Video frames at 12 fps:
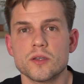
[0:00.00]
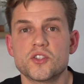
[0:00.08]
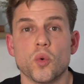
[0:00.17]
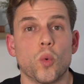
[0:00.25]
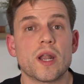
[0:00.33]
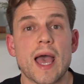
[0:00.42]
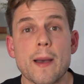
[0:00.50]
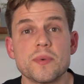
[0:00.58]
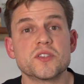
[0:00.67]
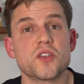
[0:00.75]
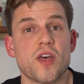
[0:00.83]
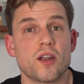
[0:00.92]
So what
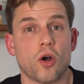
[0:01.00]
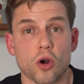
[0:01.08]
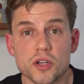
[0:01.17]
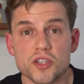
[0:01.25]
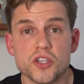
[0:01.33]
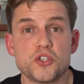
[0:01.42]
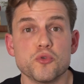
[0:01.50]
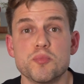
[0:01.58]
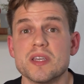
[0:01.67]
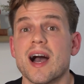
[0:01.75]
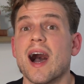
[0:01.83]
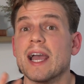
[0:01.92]
happens to that heart tissue
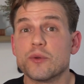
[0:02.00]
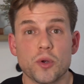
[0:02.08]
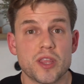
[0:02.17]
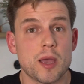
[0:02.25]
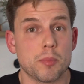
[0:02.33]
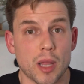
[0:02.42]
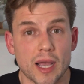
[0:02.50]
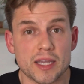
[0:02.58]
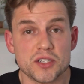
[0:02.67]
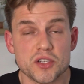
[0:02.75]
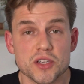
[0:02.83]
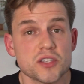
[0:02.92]
behind where that
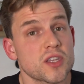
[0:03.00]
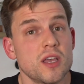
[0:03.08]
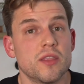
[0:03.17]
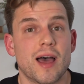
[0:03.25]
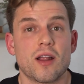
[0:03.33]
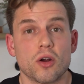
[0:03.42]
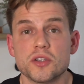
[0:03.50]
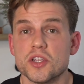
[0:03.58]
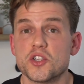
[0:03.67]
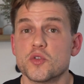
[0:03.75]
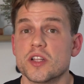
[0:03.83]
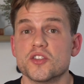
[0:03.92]
blockage is? That heart
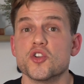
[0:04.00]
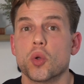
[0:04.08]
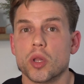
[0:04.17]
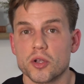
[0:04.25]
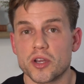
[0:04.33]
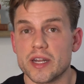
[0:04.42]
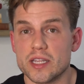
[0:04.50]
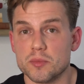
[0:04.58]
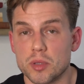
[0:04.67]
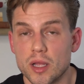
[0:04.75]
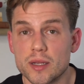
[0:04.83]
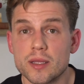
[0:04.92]
tissue that's no longer getting the
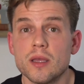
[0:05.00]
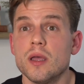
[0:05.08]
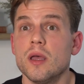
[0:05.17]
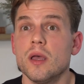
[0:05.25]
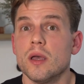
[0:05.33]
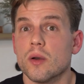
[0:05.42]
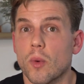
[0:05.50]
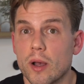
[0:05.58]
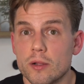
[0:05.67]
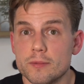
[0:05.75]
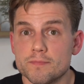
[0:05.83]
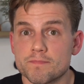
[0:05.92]
blood?
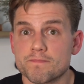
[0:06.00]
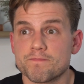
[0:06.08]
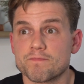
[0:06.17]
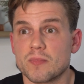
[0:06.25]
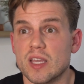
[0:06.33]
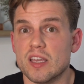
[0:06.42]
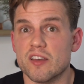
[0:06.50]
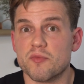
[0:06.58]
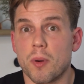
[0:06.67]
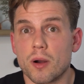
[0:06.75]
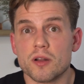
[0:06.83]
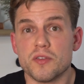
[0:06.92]
Well, if
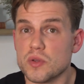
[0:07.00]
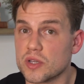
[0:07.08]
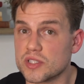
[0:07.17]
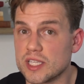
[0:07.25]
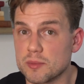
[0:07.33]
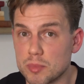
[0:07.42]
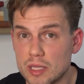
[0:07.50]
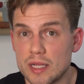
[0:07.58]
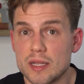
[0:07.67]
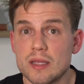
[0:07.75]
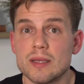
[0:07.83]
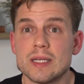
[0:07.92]
part of you doesn't get
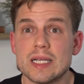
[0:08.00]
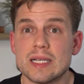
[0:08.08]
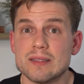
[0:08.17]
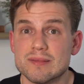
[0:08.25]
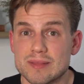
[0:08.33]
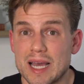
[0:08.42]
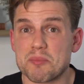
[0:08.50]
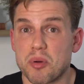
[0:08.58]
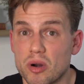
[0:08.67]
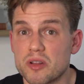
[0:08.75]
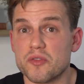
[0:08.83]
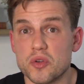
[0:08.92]
blood, that
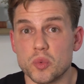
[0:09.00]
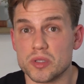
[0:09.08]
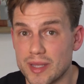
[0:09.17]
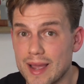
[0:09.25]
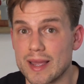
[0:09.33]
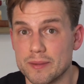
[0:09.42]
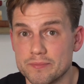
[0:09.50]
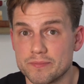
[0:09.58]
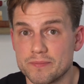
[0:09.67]
part of you will die.